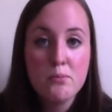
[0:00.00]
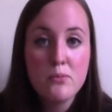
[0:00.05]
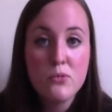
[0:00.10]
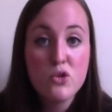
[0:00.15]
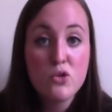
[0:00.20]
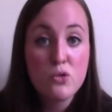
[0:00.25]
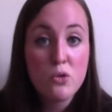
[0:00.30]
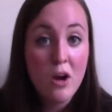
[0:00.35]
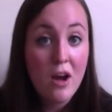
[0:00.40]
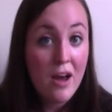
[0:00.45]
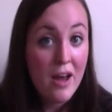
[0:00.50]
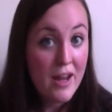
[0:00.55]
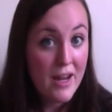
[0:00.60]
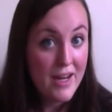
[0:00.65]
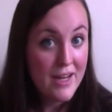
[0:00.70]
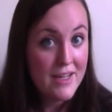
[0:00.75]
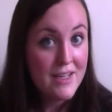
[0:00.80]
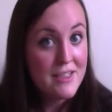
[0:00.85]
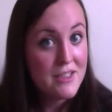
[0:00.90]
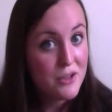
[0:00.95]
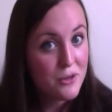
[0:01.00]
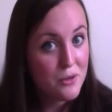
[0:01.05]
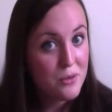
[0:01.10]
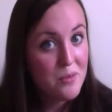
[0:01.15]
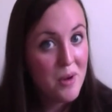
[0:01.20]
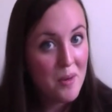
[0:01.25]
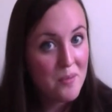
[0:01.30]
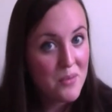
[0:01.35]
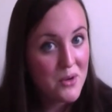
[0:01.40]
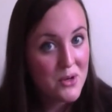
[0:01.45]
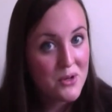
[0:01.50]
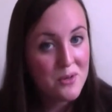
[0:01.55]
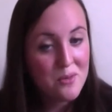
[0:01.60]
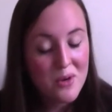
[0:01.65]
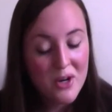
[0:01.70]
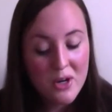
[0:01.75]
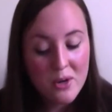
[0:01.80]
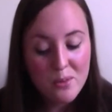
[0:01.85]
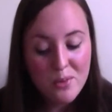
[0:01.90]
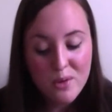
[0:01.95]
try to remember to
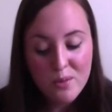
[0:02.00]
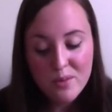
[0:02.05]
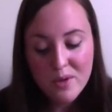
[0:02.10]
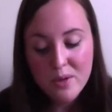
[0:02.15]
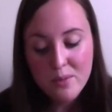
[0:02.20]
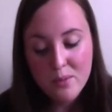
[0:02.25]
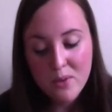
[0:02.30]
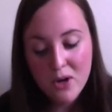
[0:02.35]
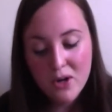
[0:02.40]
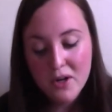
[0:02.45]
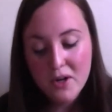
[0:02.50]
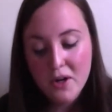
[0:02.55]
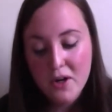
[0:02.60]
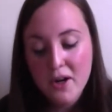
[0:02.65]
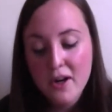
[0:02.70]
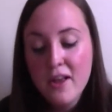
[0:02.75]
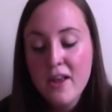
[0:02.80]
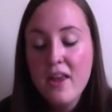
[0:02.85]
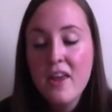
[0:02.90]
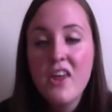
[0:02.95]
bring a permanent marker.